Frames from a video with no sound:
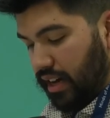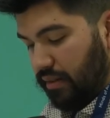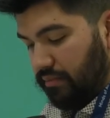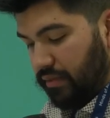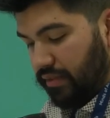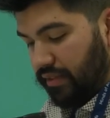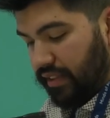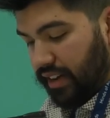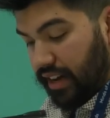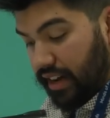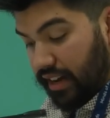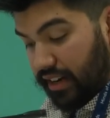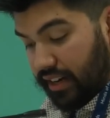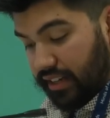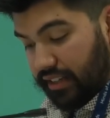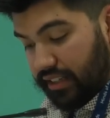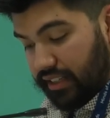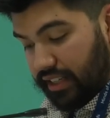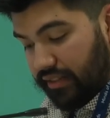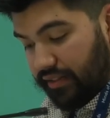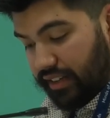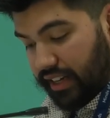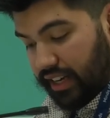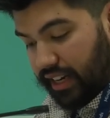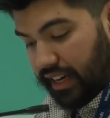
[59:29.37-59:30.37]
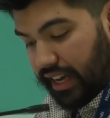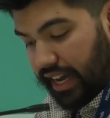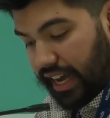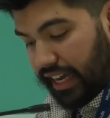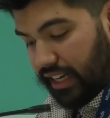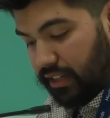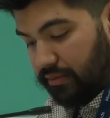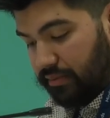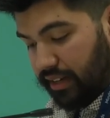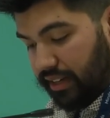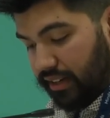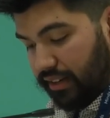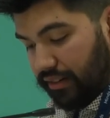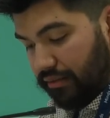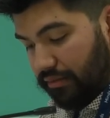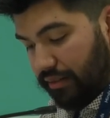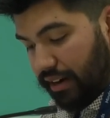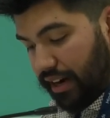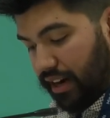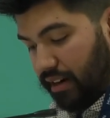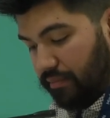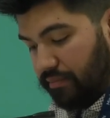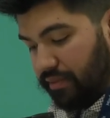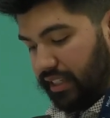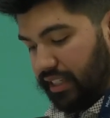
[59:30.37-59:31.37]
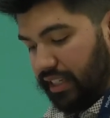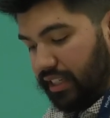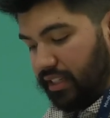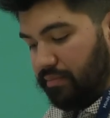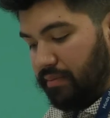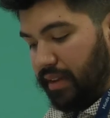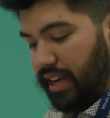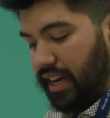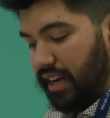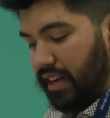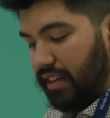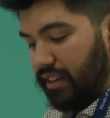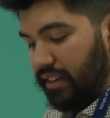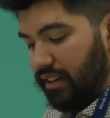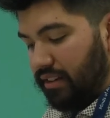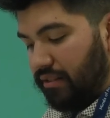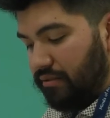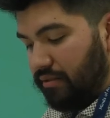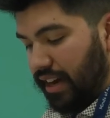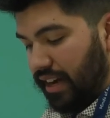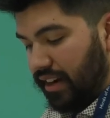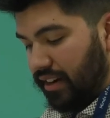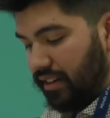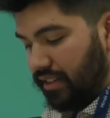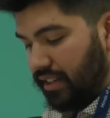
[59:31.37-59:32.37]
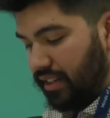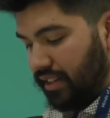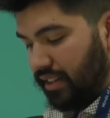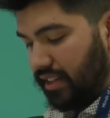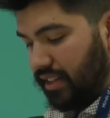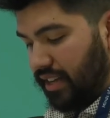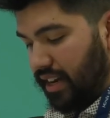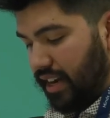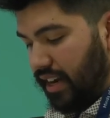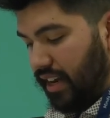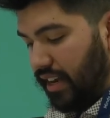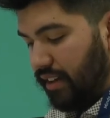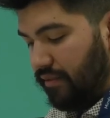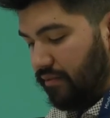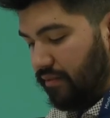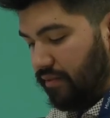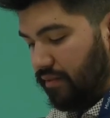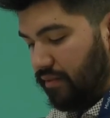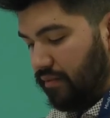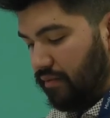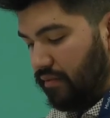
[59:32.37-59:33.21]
Moving on to civic engagement, we are participating in the Greater Cincinnati